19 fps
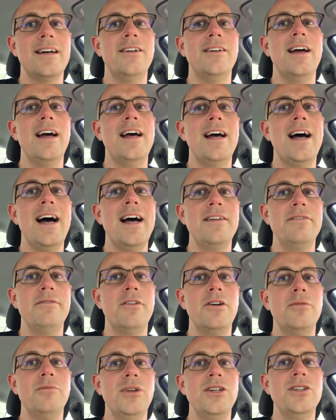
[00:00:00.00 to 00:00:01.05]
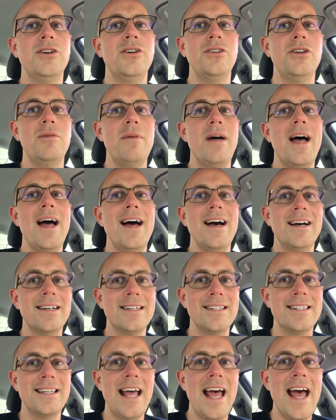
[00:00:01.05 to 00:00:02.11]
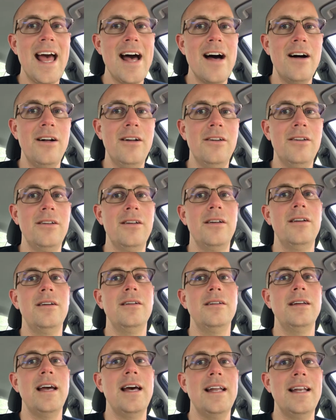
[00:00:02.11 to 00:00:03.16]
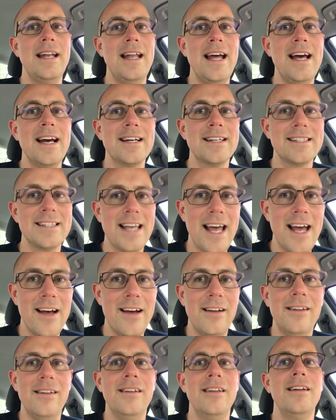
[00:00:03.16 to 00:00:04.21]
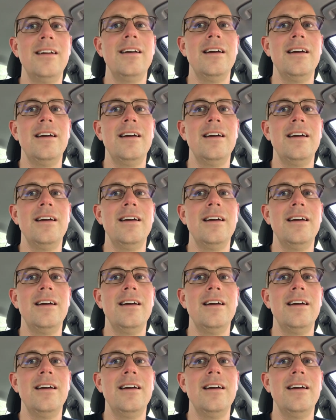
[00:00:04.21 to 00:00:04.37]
And I firmly told him, XL, get XL.